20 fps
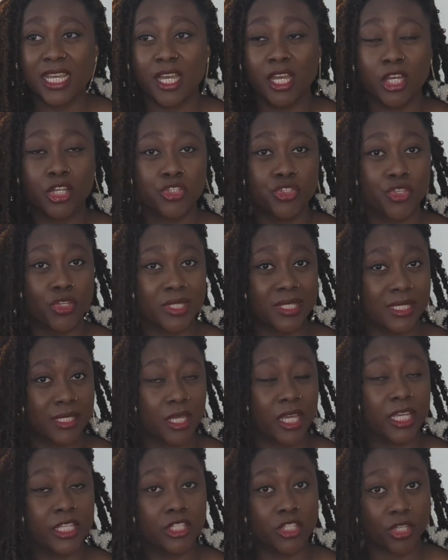a
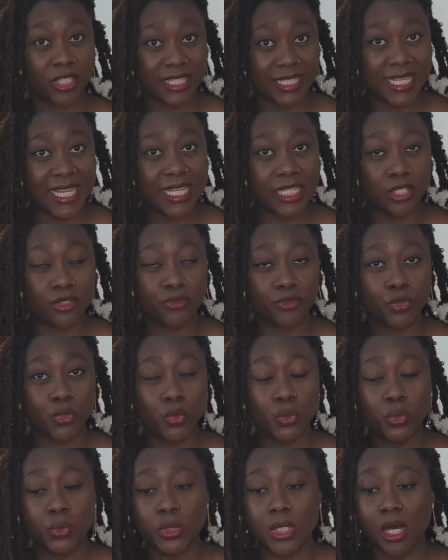
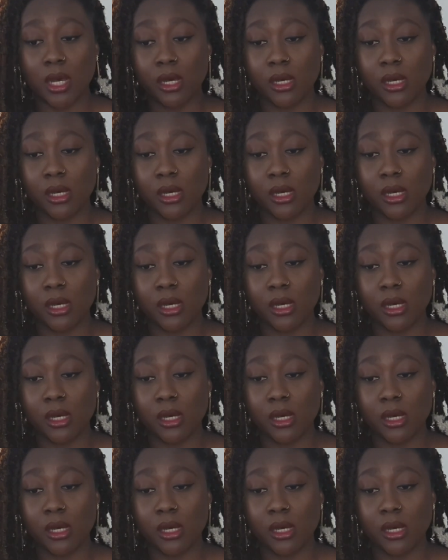successful